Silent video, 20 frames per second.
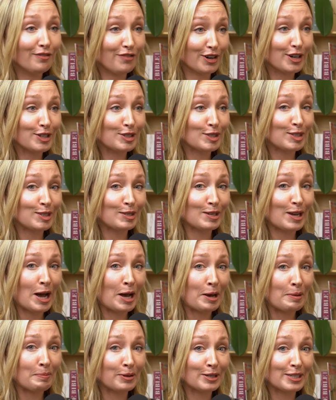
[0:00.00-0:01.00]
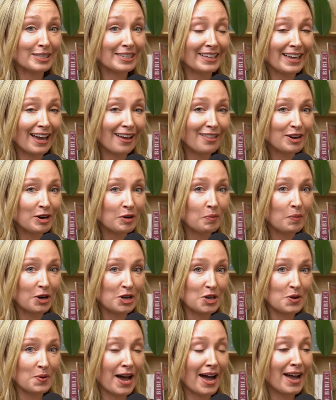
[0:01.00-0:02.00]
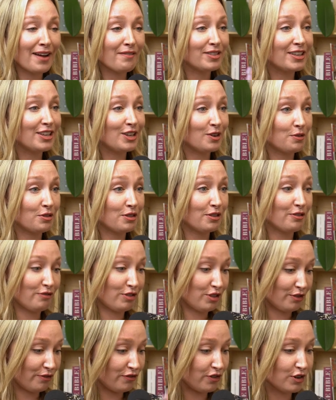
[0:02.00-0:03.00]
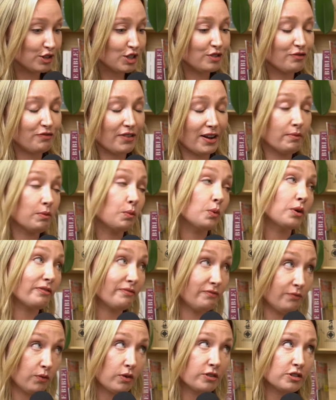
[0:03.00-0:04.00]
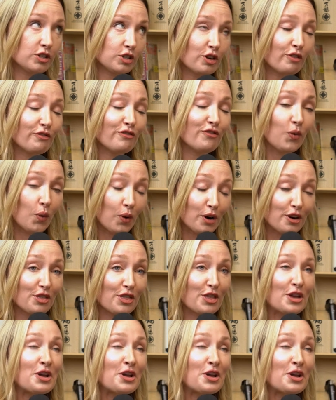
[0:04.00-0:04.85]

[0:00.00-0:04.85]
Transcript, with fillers: first put together, where you have the first four